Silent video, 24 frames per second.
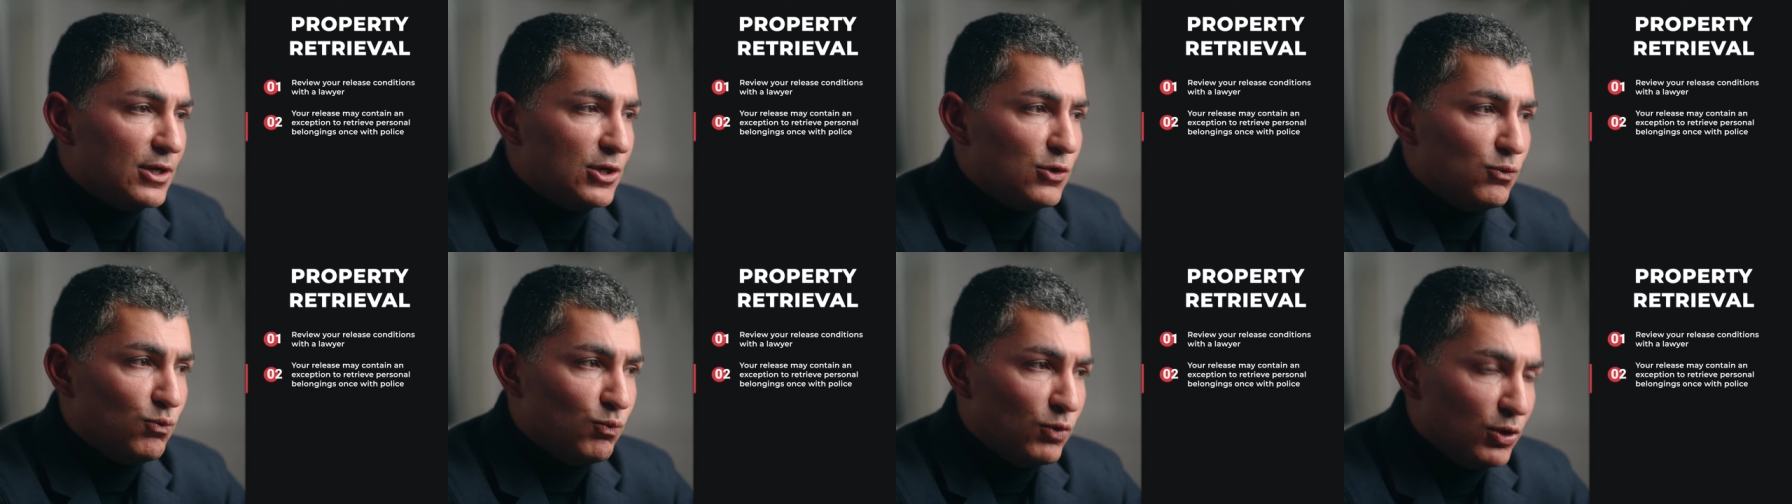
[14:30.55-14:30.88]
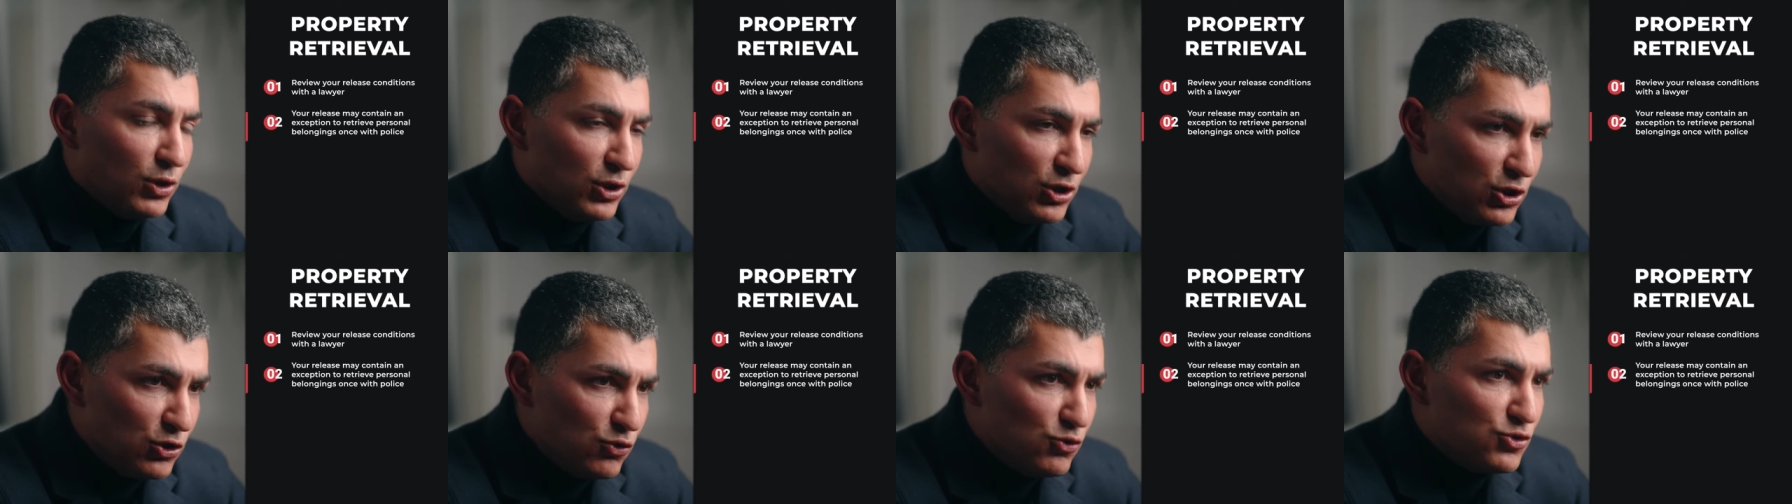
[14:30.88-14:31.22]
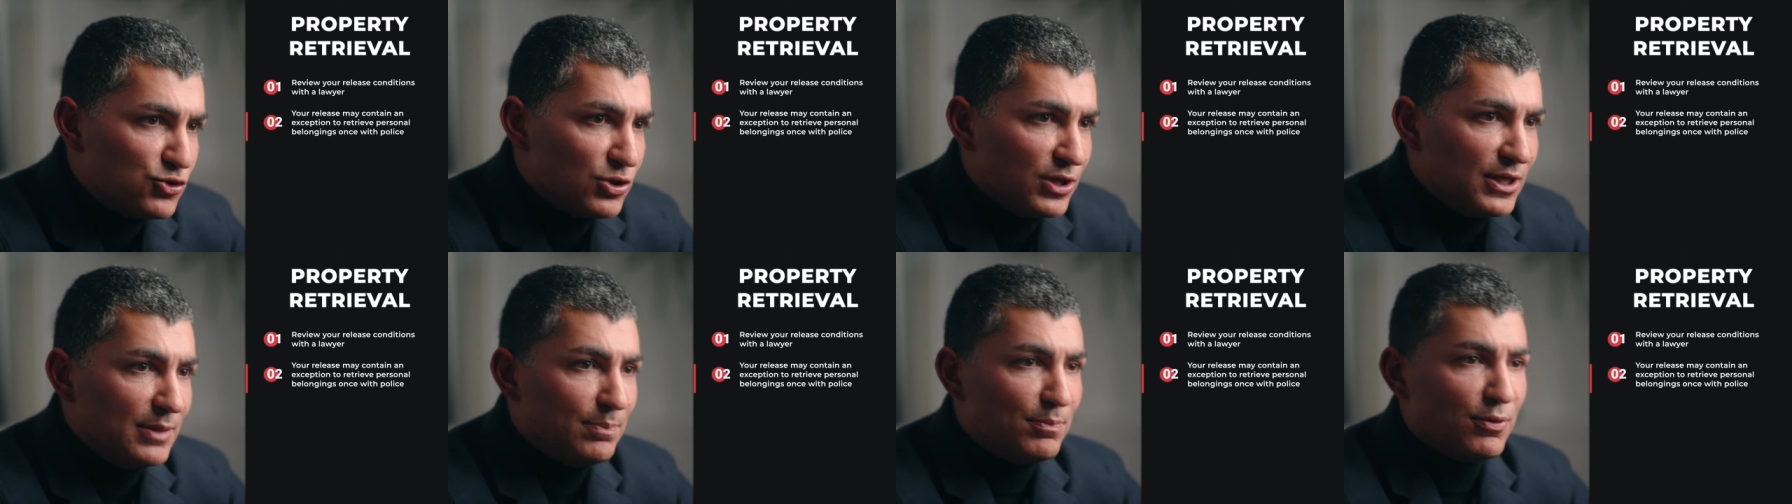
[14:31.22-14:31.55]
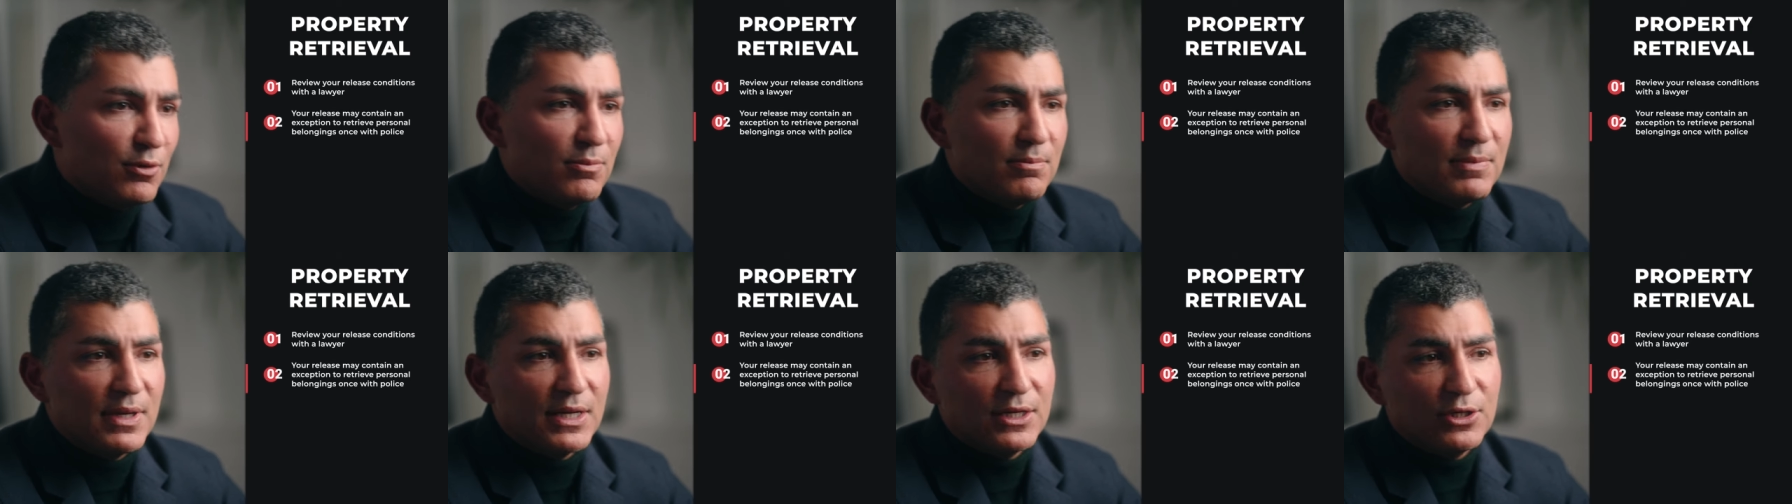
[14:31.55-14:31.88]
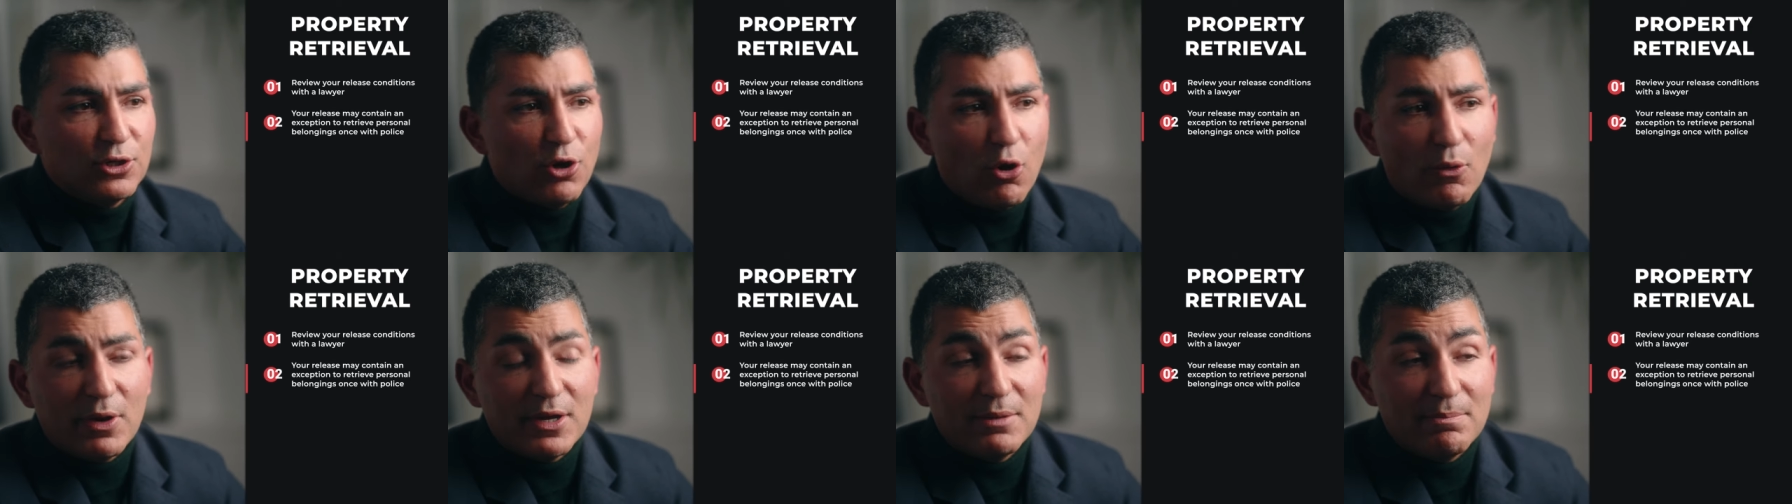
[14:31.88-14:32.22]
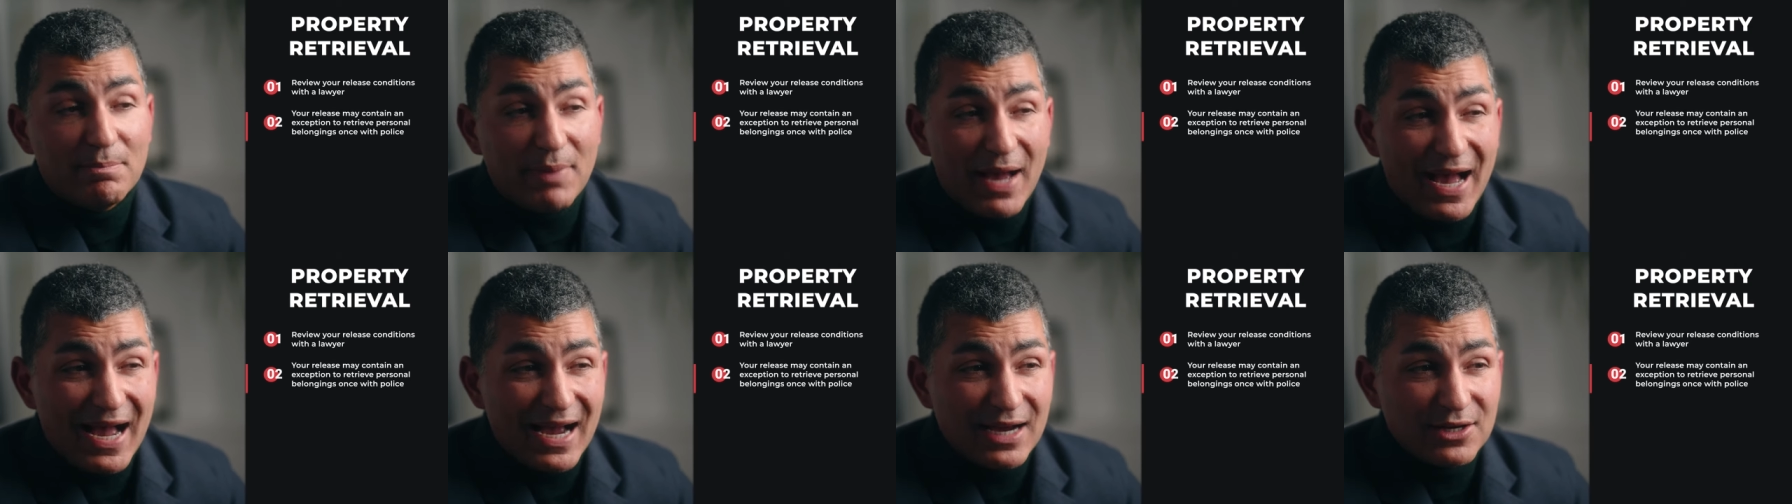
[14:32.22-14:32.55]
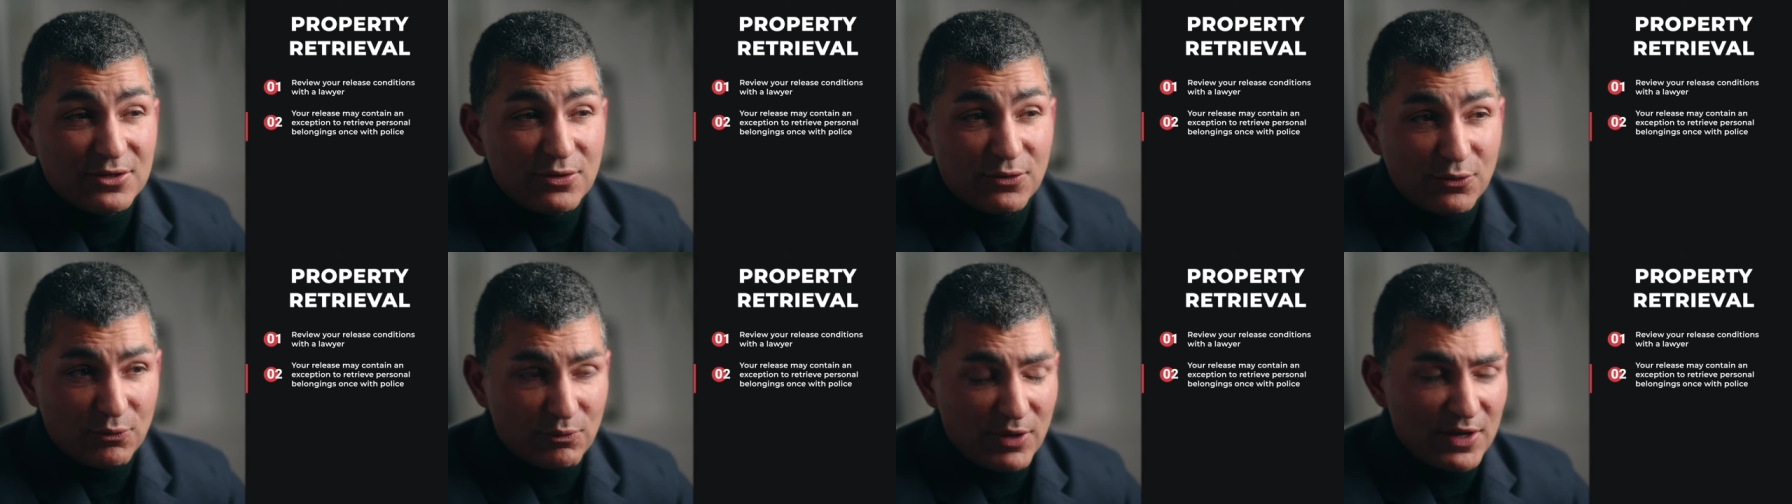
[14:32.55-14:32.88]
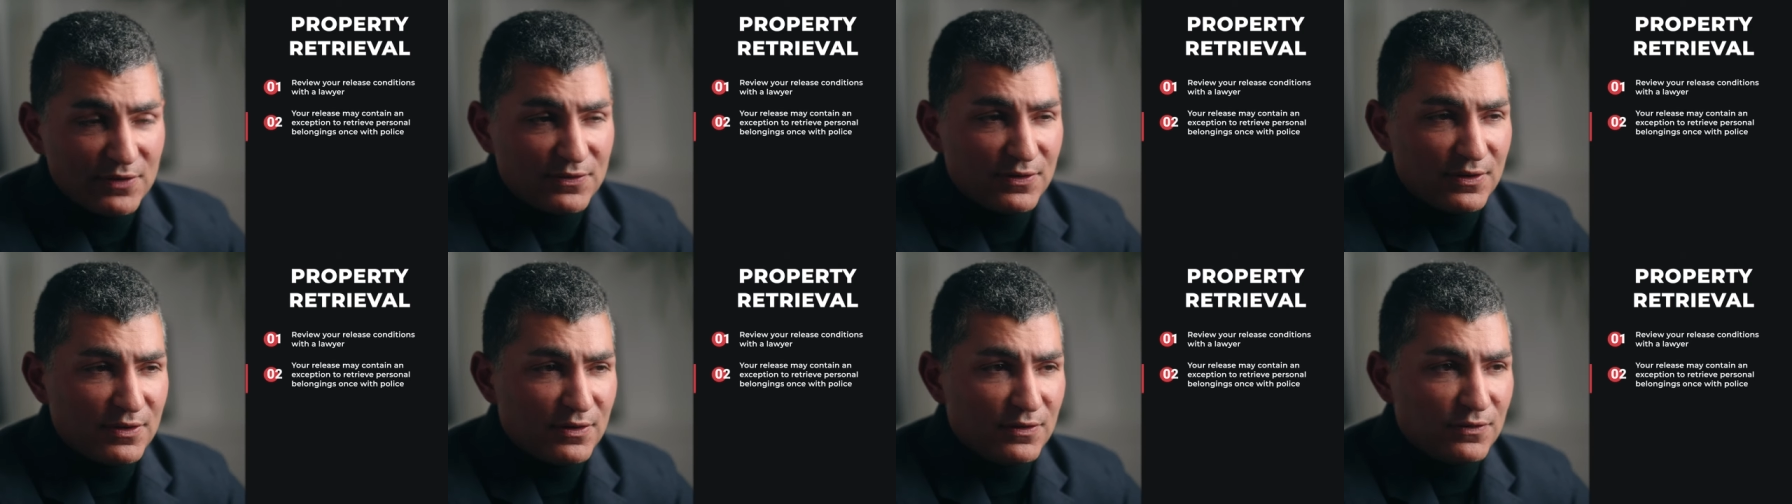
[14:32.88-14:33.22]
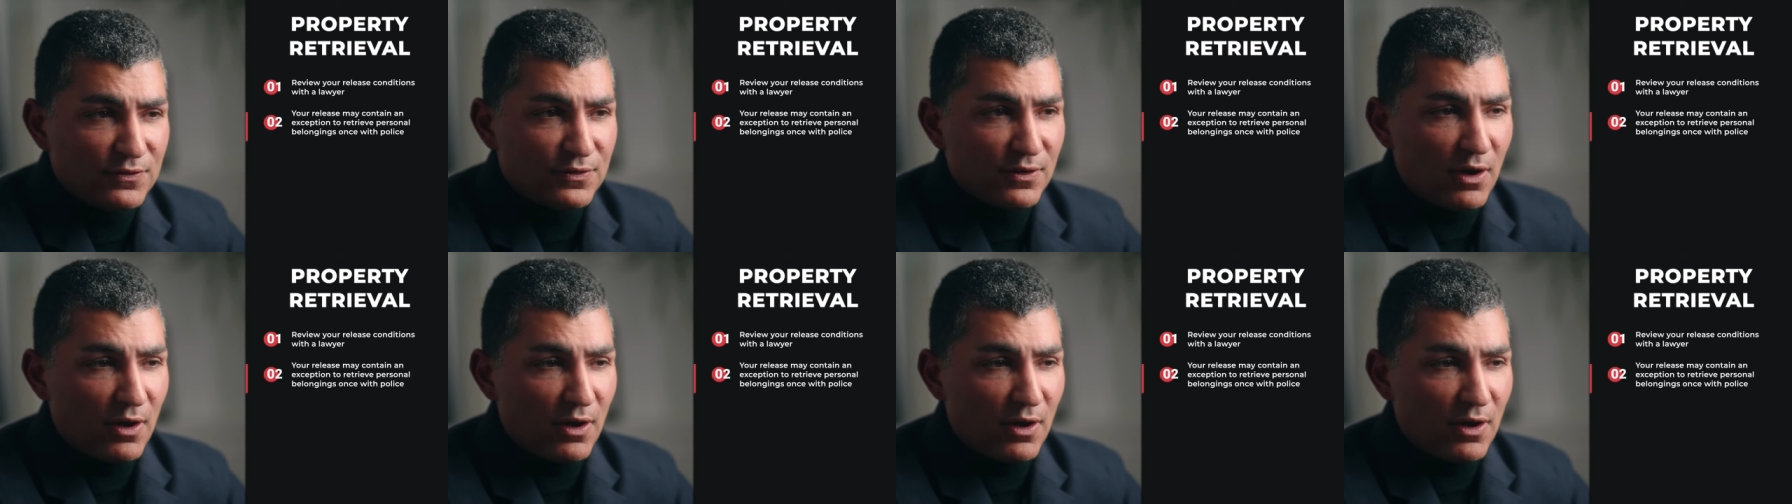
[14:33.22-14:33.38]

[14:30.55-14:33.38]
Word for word: will usually permit going back to the residence